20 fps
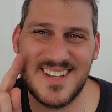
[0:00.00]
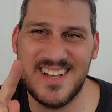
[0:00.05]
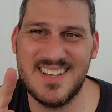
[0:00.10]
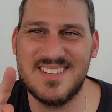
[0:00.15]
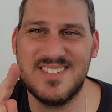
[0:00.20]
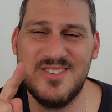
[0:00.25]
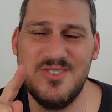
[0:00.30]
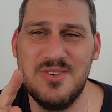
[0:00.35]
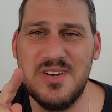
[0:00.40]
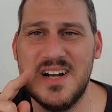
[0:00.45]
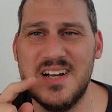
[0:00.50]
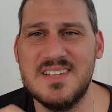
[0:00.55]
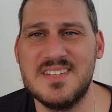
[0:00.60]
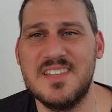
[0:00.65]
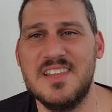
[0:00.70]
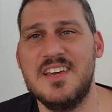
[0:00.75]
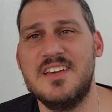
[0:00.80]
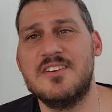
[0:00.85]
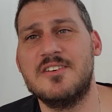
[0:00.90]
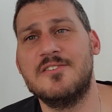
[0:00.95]
I'll see you guys
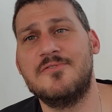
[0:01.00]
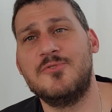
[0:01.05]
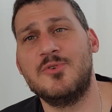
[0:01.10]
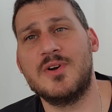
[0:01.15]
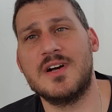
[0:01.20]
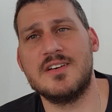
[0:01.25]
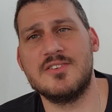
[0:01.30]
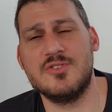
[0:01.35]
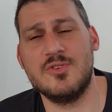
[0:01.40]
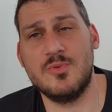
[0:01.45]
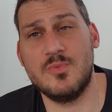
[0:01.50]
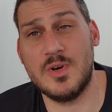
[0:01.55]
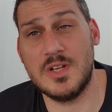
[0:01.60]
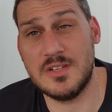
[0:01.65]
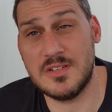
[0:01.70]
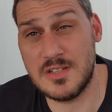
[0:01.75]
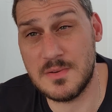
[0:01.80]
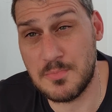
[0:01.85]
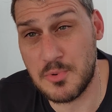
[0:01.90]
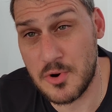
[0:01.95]
later. If you guys don't want
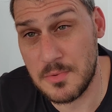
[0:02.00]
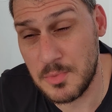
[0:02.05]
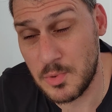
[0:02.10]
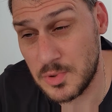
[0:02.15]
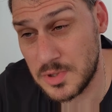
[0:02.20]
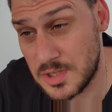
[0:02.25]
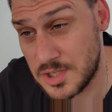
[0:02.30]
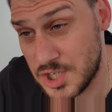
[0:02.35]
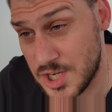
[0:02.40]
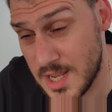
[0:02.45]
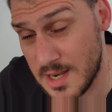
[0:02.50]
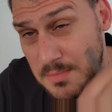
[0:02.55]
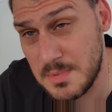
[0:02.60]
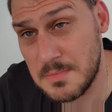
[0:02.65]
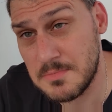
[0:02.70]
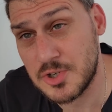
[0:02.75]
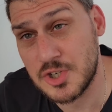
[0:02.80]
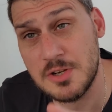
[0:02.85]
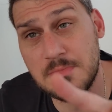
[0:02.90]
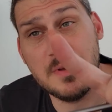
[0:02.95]
to support me with the channel
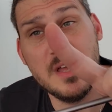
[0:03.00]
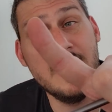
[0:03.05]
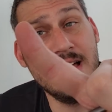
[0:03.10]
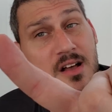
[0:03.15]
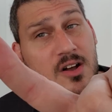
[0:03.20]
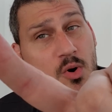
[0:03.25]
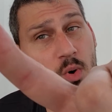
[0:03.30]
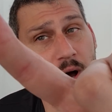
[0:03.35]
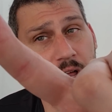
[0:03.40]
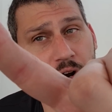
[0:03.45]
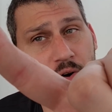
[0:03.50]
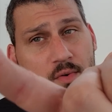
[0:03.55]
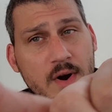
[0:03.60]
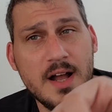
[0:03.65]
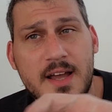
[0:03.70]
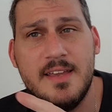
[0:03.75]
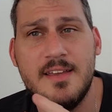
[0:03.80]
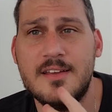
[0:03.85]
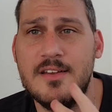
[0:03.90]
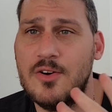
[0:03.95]
membership, quite all
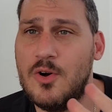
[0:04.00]
right.